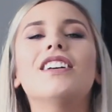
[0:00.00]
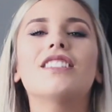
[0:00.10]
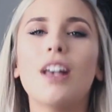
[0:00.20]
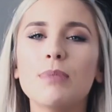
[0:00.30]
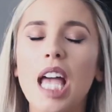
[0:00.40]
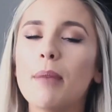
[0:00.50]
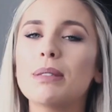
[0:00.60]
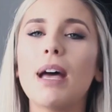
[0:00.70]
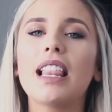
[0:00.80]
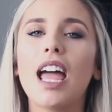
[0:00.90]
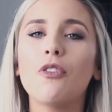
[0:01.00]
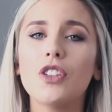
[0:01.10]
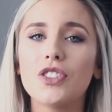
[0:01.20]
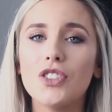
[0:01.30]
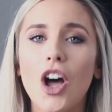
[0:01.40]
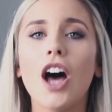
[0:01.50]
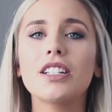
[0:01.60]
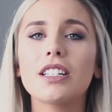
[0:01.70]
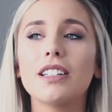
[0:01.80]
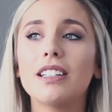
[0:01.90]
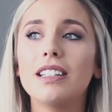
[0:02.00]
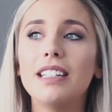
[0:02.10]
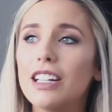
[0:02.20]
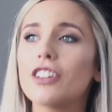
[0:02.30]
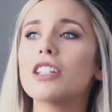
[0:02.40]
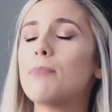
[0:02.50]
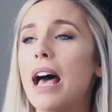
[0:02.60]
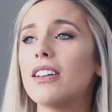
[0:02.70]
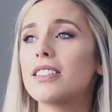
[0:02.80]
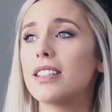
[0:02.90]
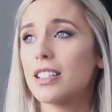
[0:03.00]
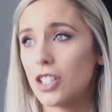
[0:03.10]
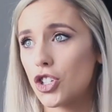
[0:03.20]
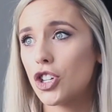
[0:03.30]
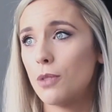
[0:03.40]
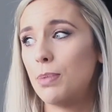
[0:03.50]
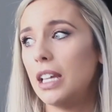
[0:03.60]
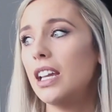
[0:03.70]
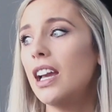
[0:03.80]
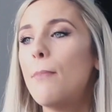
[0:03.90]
sometimes my life is not near as balanced as it should be,